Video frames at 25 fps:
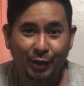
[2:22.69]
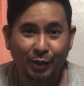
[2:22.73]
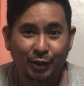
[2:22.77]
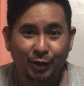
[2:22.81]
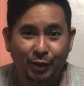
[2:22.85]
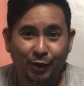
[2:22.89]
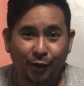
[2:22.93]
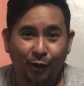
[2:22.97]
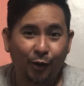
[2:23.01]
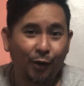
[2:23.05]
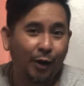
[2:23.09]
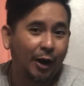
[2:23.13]

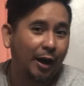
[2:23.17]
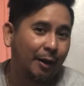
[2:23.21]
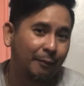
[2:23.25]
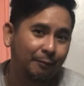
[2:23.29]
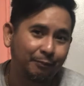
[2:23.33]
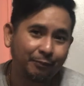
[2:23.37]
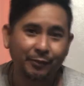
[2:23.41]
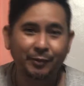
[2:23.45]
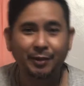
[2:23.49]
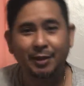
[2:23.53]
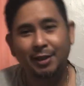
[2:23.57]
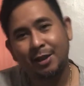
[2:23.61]
So
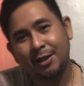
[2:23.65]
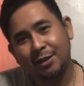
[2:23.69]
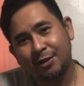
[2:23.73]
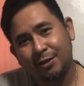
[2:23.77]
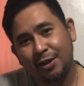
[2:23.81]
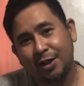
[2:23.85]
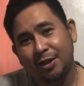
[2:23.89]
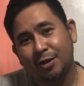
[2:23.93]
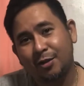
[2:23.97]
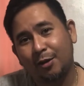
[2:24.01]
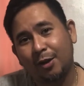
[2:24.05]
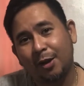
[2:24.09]

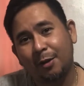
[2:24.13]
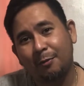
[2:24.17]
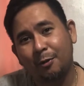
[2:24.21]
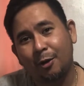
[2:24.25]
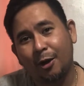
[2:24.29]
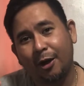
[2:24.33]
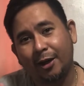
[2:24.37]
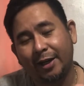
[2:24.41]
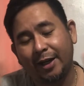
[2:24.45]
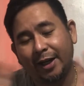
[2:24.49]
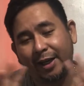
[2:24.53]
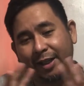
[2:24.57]
just to
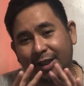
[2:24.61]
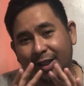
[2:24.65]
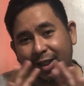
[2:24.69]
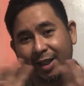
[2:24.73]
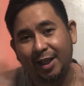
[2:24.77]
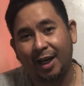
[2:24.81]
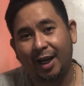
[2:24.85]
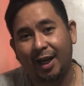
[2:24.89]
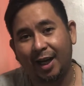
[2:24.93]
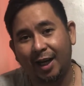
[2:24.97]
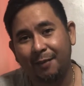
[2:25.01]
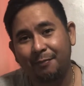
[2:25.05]
give you an
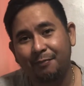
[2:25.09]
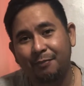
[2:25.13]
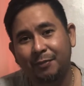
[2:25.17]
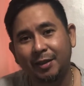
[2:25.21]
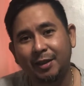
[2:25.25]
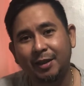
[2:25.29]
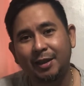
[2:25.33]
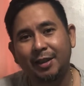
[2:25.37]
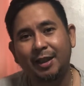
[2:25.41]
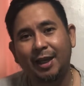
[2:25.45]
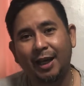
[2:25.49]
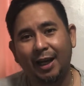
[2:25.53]
idea,
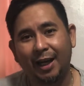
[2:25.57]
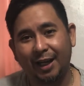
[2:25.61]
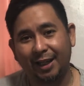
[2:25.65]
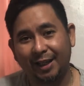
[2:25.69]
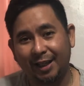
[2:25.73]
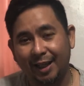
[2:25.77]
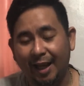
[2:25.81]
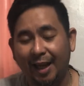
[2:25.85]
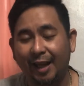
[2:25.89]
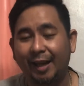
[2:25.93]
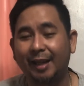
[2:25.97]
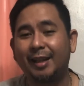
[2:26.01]

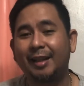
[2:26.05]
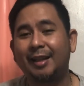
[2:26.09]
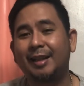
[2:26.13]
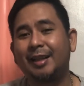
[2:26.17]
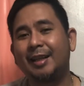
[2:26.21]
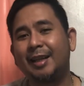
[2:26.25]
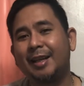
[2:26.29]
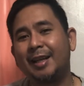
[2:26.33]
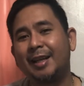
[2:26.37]
again,